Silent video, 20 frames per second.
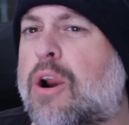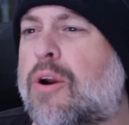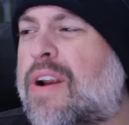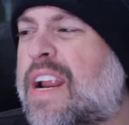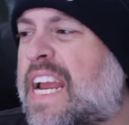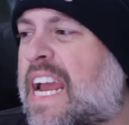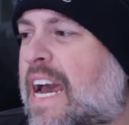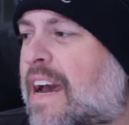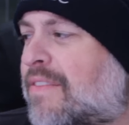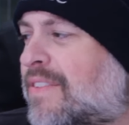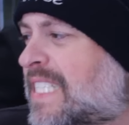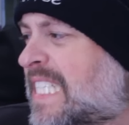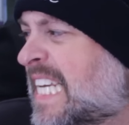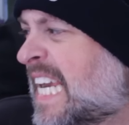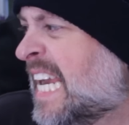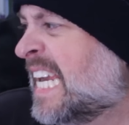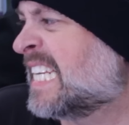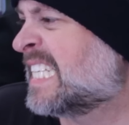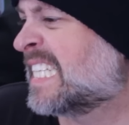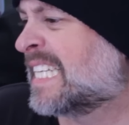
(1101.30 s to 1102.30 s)
already have a
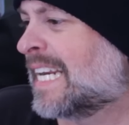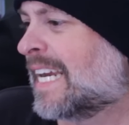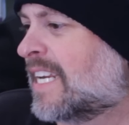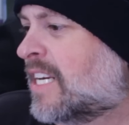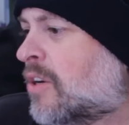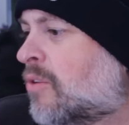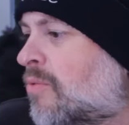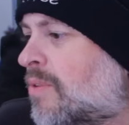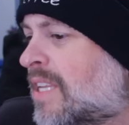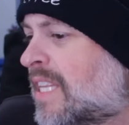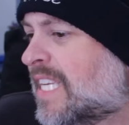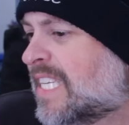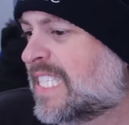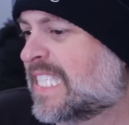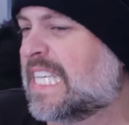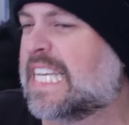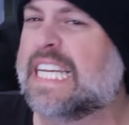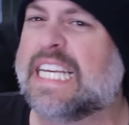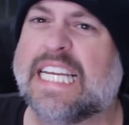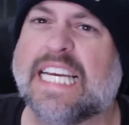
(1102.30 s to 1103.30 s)
taint and I don't really
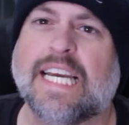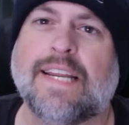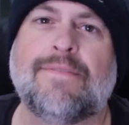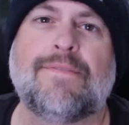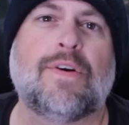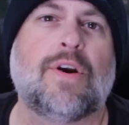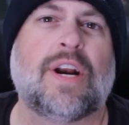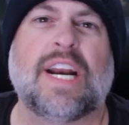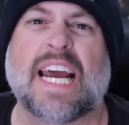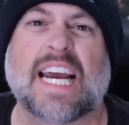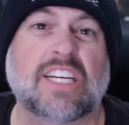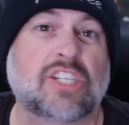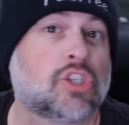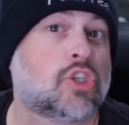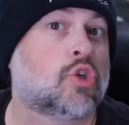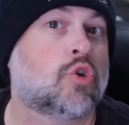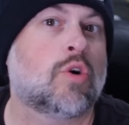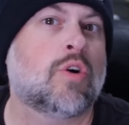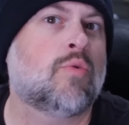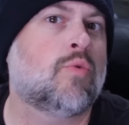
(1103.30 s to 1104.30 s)
see a need for an
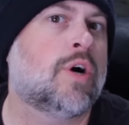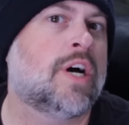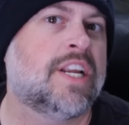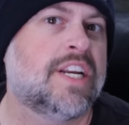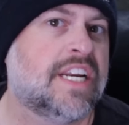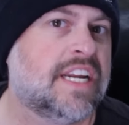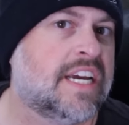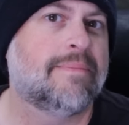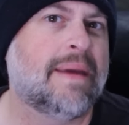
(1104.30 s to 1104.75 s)
extra one.